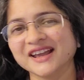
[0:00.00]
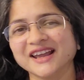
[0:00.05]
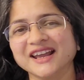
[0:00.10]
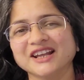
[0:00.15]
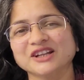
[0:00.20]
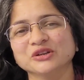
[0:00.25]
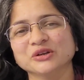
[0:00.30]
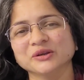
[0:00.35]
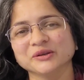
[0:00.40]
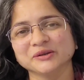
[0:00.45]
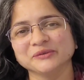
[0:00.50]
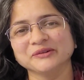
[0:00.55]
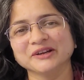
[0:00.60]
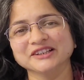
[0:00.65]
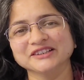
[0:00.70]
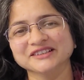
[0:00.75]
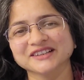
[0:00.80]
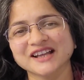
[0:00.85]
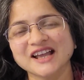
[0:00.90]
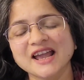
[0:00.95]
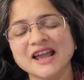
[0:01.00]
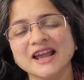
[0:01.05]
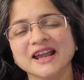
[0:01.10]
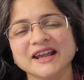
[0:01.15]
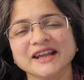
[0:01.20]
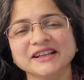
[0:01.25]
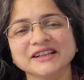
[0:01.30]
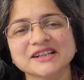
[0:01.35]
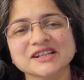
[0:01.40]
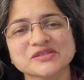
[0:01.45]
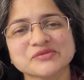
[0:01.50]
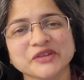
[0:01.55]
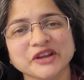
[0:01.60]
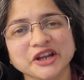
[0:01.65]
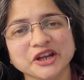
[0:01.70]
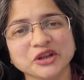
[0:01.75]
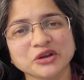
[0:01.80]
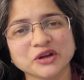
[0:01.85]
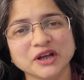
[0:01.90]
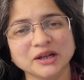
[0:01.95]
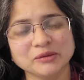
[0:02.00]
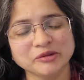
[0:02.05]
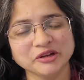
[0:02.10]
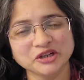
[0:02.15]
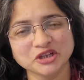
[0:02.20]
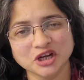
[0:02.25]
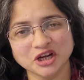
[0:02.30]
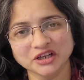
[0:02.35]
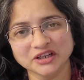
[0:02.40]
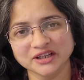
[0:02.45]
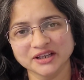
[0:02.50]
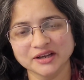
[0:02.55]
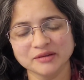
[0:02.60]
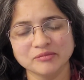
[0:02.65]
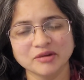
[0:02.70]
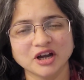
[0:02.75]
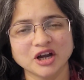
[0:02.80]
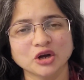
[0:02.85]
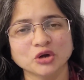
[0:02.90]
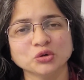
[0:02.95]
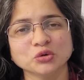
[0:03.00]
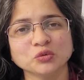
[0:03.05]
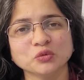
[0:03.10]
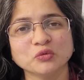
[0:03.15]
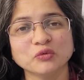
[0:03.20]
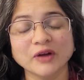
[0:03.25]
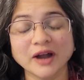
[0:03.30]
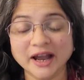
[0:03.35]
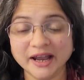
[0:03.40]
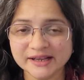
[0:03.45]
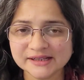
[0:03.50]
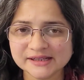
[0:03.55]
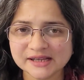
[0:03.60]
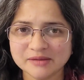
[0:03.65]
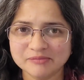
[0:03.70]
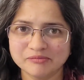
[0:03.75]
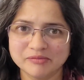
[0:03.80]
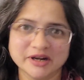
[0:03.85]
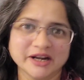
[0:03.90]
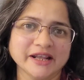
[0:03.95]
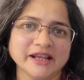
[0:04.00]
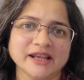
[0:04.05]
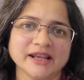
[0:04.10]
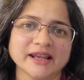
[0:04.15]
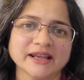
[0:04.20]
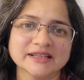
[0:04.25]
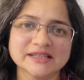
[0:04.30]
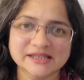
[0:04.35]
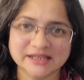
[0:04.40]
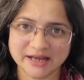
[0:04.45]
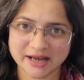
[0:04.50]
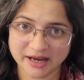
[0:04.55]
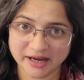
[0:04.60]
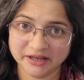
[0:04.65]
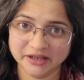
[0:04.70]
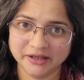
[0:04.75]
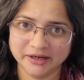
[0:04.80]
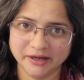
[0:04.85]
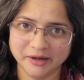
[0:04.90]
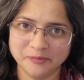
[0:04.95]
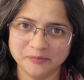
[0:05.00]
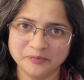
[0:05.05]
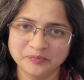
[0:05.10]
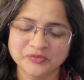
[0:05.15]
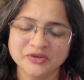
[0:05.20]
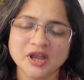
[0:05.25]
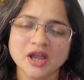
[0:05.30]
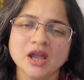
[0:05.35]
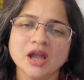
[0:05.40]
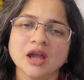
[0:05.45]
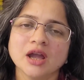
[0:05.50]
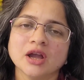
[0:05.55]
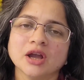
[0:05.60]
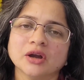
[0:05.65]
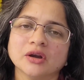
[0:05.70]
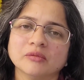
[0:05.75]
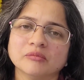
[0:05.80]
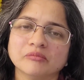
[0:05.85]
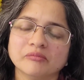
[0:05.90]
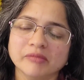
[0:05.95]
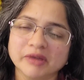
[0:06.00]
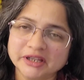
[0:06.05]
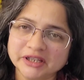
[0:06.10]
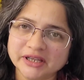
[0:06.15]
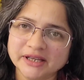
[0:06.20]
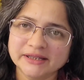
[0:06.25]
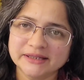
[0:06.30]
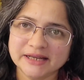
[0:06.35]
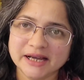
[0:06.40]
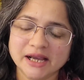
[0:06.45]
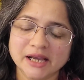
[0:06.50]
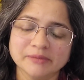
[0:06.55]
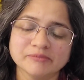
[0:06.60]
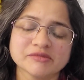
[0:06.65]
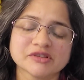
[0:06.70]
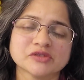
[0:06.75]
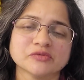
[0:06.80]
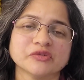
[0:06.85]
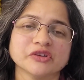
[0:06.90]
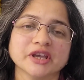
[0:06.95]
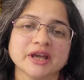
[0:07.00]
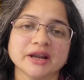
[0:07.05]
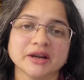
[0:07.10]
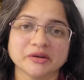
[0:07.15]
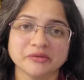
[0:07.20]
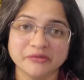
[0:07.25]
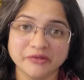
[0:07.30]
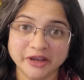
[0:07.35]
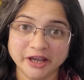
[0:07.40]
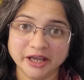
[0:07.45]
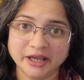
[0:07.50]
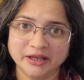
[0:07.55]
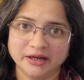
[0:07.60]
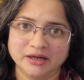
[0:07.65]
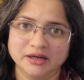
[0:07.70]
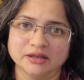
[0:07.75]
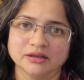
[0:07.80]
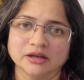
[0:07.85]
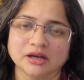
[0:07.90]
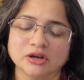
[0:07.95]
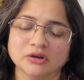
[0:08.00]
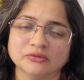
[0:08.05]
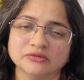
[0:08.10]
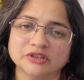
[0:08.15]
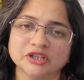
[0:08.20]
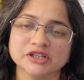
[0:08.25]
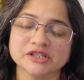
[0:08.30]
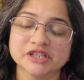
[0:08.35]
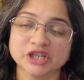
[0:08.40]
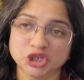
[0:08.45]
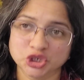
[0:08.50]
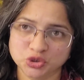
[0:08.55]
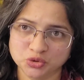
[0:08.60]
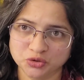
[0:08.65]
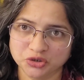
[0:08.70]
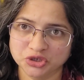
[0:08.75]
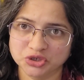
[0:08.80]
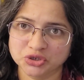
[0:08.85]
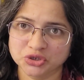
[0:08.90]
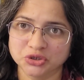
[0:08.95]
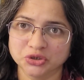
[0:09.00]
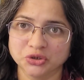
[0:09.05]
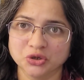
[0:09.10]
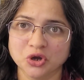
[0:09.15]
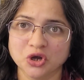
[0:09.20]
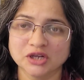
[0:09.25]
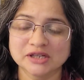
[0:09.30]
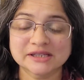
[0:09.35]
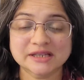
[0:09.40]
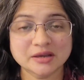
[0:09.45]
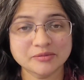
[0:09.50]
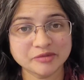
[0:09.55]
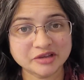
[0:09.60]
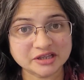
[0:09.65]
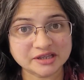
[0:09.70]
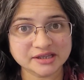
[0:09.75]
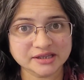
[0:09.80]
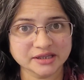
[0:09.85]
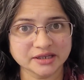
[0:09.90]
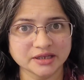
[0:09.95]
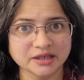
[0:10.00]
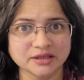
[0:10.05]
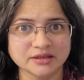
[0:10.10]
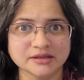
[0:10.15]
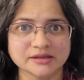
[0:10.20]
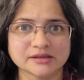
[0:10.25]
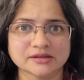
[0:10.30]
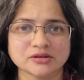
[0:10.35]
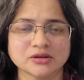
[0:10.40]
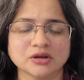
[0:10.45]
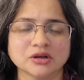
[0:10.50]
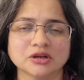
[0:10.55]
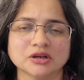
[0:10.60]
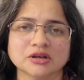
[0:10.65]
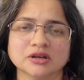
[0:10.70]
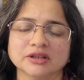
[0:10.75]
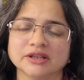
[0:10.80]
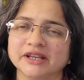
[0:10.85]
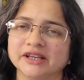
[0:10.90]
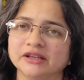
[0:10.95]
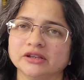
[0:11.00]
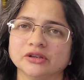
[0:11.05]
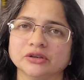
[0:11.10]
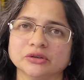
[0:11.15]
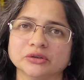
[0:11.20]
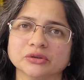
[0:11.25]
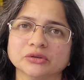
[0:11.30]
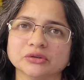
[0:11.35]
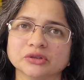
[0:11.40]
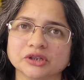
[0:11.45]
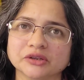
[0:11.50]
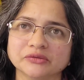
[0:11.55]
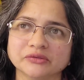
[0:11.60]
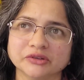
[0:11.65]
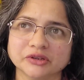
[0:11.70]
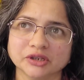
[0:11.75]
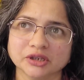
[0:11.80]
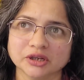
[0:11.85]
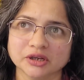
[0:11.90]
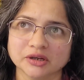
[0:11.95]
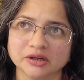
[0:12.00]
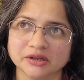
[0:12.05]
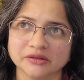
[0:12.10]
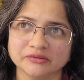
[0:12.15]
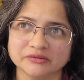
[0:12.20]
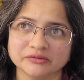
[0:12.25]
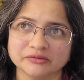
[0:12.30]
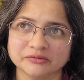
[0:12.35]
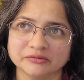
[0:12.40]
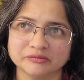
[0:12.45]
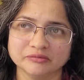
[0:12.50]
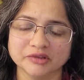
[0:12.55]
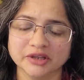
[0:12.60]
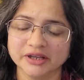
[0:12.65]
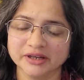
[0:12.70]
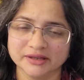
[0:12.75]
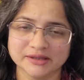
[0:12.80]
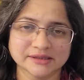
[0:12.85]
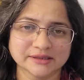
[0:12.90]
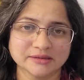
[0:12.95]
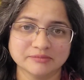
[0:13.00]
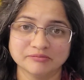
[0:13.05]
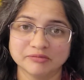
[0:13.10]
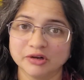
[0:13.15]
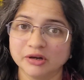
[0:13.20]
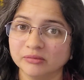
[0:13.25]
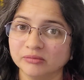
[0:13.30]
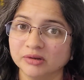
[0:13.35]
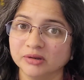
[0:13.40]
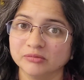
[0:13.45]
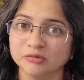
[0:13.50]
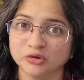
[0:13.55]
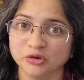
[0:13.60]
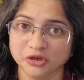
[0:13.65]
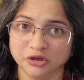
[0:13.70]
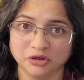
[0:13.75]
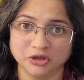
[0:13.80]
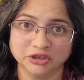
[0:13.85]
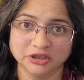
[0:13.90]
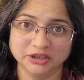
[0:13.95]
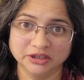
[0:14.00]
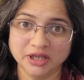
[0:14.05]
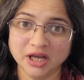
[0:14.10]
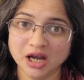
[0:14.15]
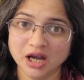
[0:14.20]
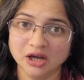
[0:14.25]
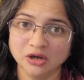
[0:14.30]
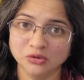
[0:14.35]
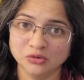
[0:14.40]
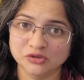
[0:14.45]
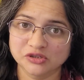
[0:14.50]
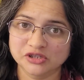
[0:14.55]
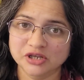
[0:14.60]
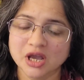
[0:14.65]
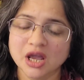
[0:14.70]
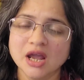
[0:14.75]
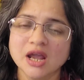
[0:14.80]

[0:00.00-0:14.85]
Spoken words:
Hello everyone. In this video, I'll be talking about why somebody gets angry. Many a times we are aware of the situation or some incidents, if there is some problem going on in the house,